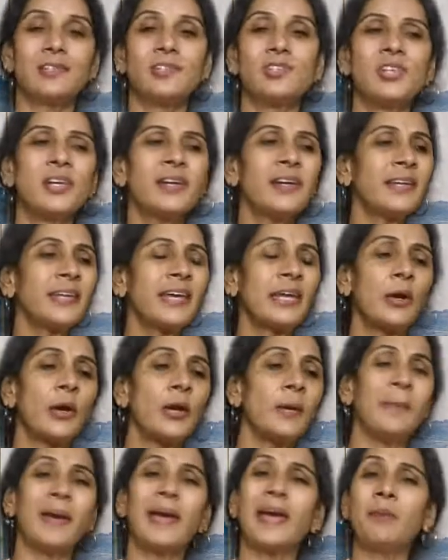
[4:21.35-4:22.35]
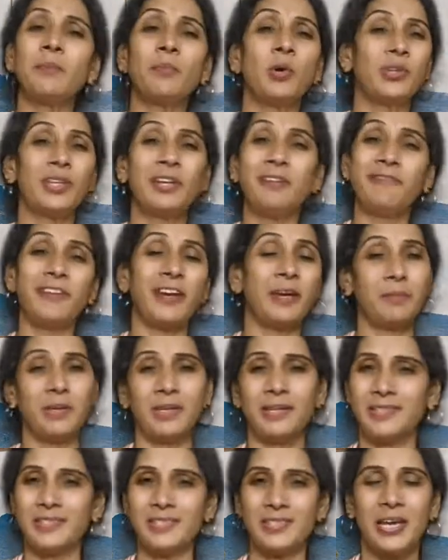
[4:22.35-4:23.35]
Children cannot bear more than 5
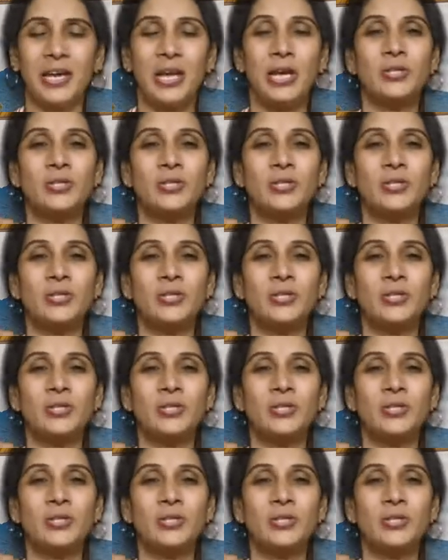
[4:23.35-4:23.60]
minutes.